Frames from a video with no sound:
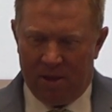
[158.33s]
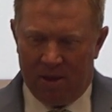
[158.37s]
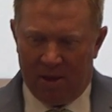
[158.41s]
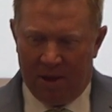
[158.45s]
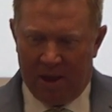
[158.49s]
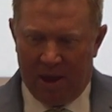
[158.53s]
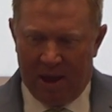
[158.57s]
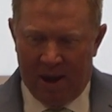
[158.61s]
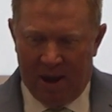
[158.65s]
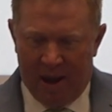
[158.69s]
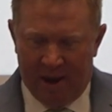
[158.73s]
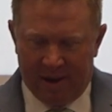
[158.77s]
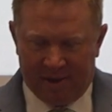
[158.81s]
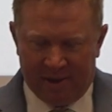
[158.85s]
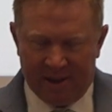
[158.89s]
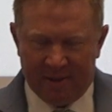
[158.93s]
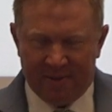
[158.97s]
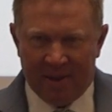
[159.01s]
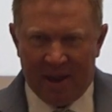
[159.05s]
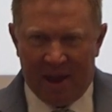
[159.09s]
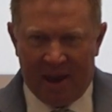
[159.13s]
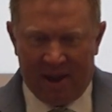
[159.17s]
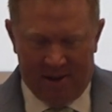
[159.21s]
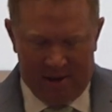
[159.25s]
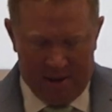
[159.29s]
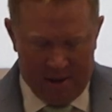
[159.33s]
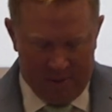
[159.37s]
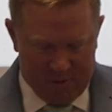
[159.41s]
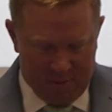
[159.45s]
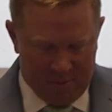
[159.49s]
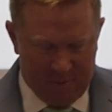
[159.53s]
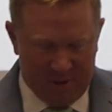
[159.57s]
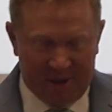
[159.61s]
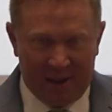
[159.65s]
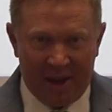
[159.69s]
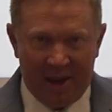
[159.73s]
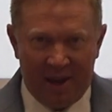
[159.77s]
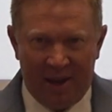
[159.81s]
and I did that at the
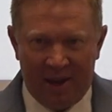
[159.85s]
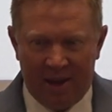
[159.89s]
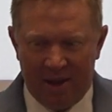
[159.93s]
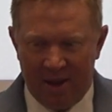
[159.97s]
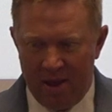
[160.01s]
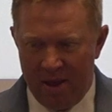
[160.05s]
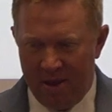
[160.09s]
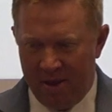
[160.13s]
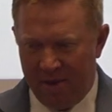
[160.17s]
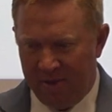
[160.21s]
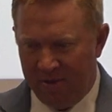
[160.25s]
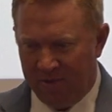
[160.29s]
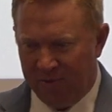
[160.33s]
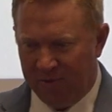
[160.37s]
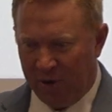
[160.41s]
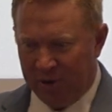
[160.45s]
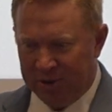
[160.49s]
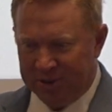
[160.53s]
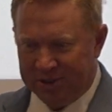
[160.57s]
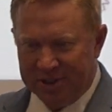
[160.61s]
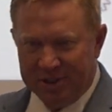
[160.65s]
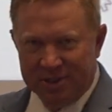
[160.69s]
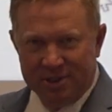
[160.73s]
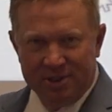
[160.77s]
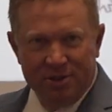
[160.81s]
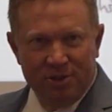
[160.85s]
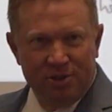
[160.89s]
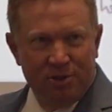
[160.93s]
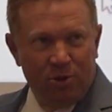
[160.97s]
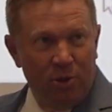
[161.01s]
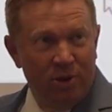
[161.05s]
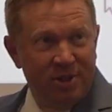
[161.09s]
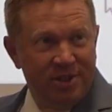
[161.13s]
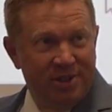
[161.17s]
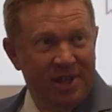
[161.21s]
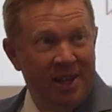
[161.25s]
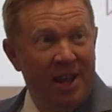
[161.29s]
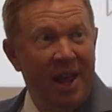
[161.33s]
beginning versus
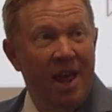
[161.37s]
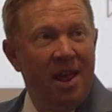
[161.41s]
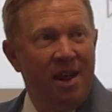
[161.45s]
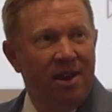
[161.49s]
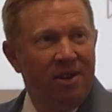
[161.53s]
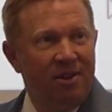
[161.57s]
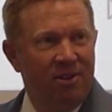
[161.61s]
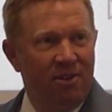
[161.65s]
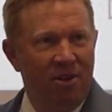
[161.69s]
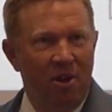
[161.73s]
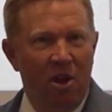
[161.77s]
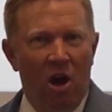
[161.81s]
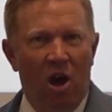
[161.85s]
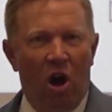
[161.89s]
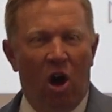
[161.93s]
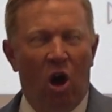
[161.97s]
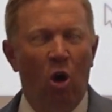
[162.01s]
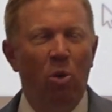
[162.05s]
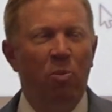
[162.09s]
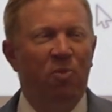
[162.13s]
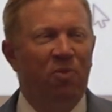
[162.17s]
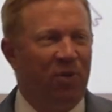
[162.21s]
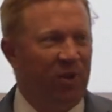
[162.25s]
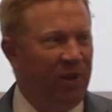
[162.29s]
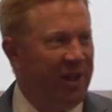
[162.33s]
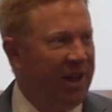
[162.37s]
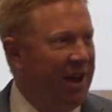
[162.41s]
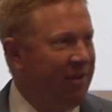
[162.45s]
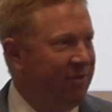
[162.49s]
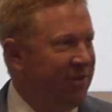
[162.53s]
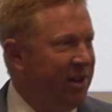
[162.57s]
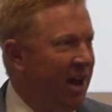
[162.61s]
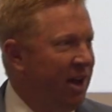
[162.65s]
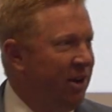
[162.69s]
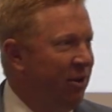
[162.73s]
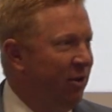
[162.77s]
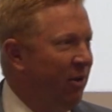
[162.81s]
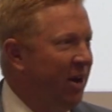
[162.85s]
towards the end, hopefully I've
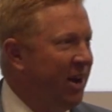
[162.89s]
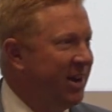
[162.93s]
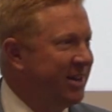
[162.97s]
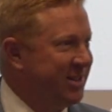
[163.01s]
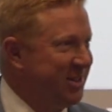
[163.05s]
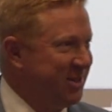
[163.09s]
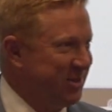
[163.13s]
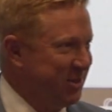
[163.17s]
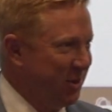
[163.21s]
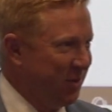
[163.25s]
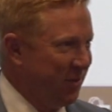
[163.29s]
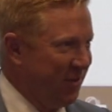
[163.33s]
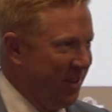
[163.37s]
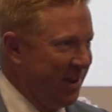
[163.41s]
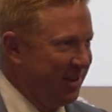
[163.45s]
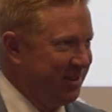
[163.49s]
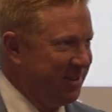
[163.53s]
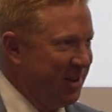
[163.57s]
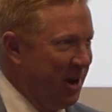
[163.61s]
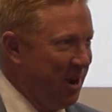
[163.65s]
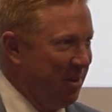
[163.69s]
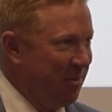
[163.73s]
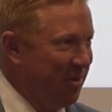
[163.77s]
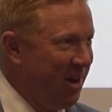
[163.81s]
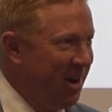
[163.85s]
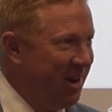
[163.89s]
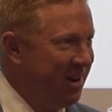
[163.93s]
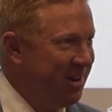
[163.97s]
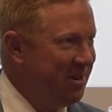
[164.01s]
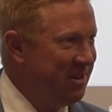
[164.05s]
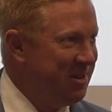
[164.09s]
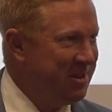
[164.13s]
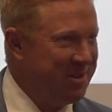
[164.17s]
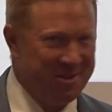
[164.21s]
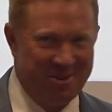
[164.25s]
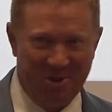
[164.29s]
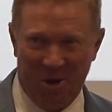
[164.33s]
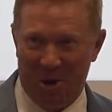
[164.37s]
gotten raises over that time, right?
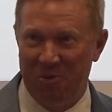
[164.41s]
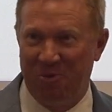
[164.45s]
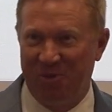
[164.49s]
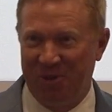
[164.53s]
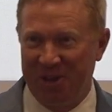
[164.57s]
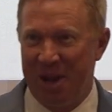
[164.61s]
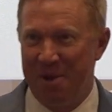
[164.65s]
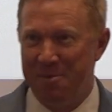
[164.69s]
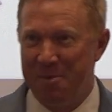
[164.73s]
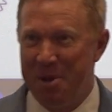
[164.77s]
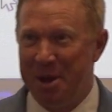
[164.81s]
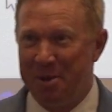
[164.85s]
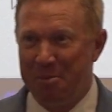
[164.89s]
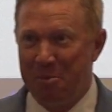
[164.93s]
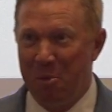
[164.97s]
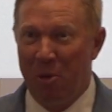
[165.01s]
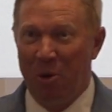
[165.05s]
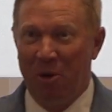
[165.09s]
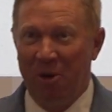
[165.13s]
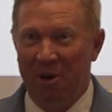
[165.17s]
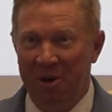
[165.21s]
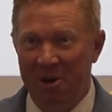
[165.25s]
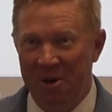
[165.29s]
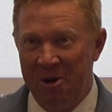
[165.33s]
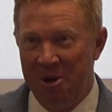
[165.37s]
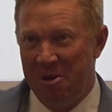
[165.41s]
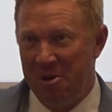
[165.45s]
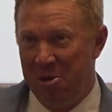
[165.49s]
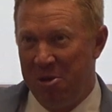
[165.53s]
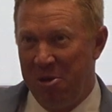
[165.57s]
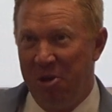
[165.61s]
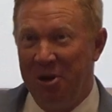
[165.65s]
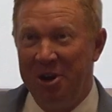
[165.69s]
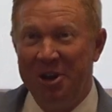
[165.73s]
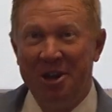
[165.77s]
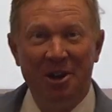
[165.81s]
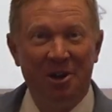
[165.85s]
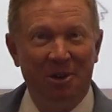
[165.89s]
Hopefully I make more
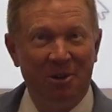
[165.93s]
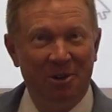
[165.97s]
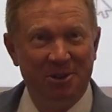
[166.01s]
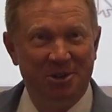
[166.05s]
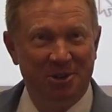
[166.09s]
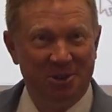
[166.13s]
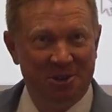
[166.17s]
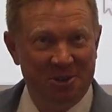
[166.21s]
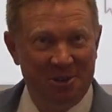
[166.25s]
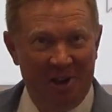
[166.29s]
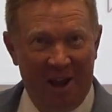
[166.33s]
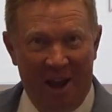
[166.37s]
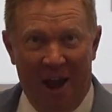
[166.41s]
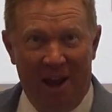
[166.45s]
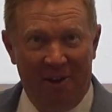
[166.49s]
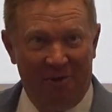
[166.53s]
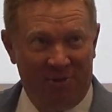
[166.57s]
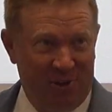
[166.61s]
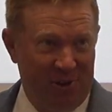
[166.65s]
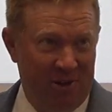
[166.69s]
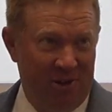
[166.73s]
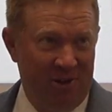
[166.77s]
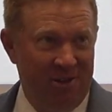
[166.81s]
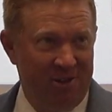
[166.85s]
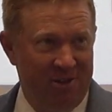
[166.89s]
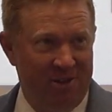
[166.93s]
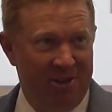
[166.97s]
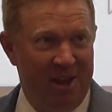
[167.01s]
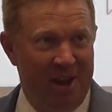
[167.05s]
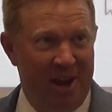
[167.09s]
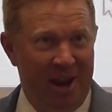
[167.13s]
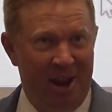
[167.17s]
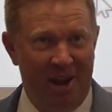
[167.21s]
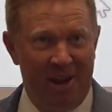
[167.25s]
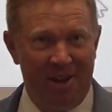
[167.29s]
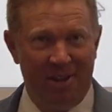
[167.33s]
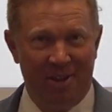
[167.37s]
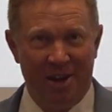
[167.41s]
30 years after than
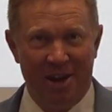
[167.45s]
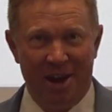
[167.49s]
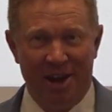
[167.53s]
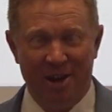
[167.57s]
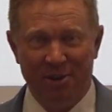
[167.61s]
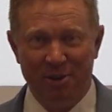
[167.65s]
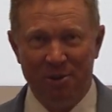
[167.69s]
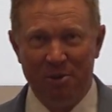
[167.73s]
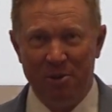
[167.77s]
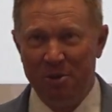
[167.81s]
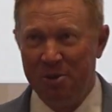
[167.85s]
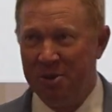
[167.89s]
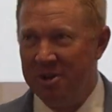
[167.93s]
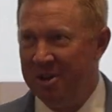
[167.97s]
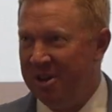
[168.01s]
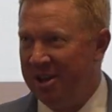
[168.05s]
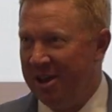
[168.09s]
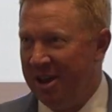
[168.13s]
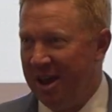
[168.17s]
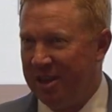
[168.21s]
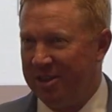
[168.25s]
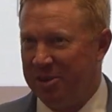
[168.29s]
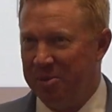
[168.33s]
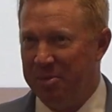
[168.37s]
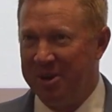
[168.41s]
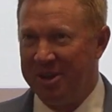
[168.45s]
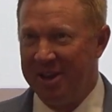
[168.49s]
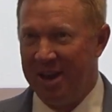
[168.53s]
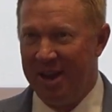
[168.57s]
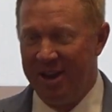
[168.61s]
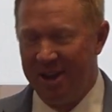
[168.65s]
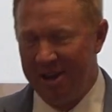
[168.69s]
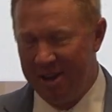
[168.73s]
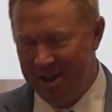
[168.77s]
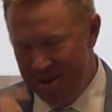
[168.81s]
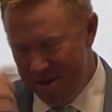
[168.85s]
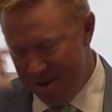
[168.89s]
I do at the beginning.